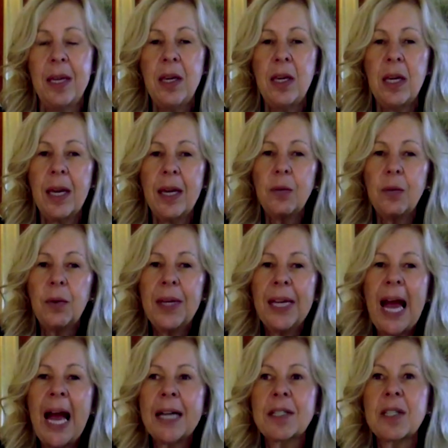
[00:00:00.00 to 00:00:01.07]
and
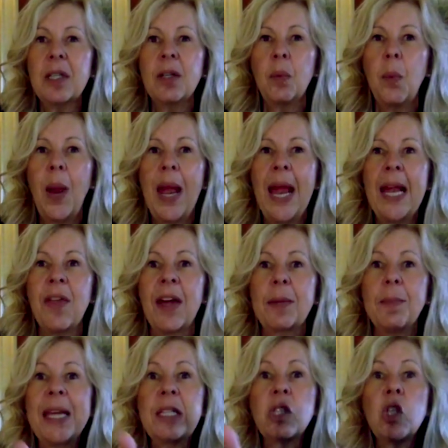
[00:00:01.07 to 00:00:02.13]
react in a way that
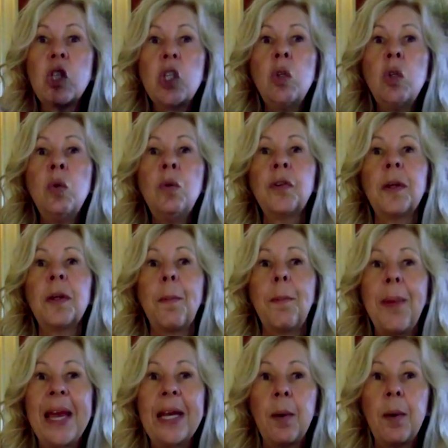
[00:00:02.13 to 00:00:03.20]
makes you feel
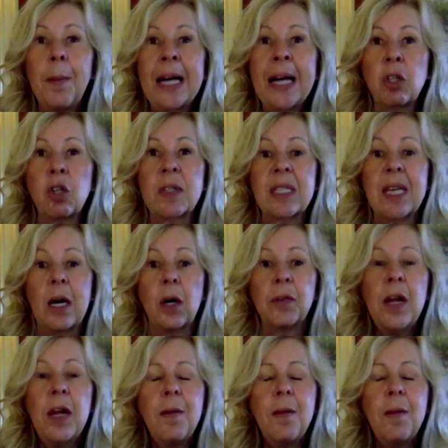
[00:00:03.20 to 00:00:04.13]
better about yourself,